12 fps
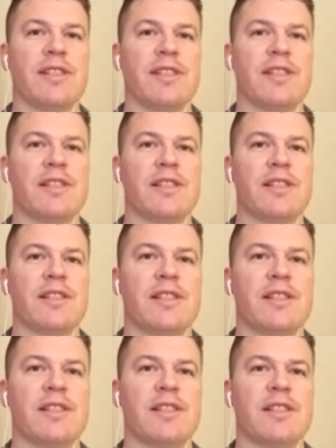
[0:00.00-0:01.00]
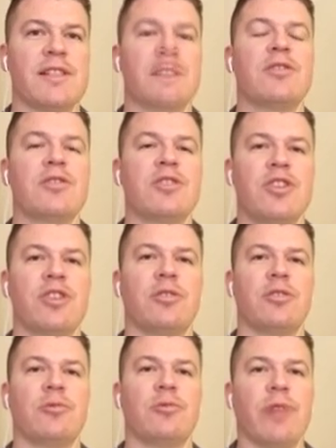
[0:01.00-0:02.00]
This is
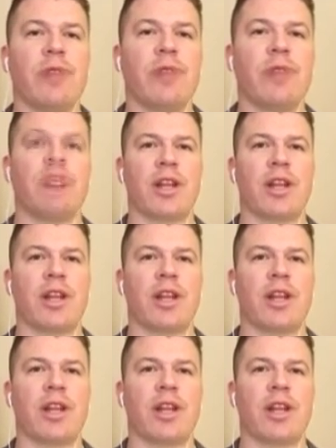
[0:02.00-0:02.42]
intergenerational